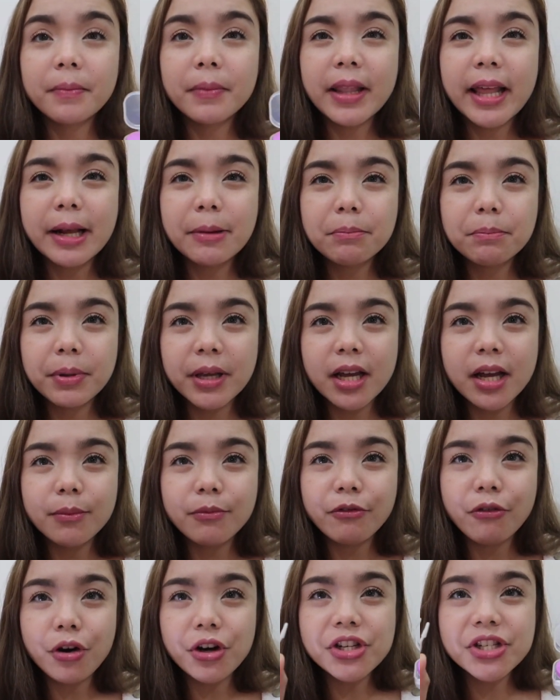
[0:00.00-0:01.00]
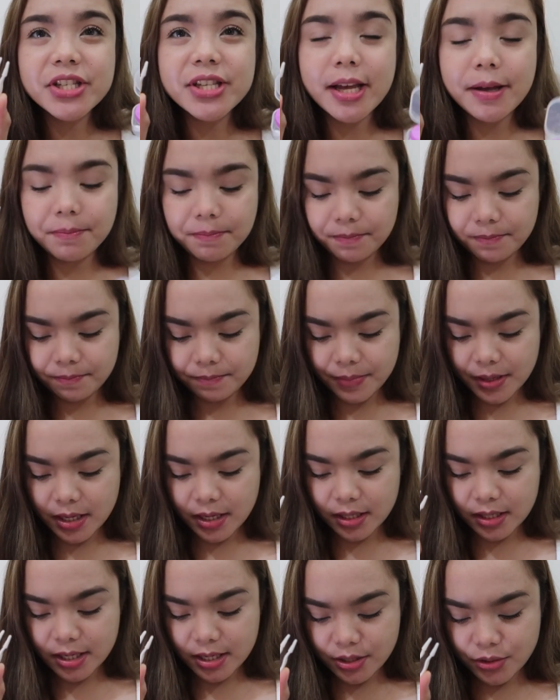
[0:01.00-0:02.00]
like pickup forceps,
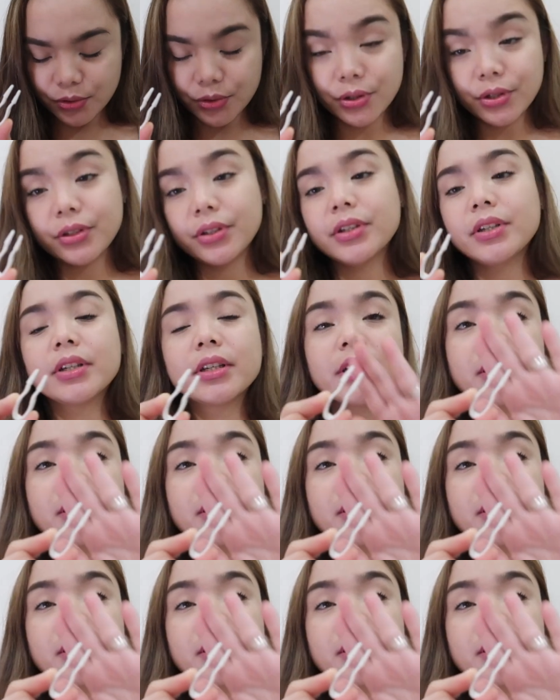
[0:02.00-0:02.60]
parang ganon.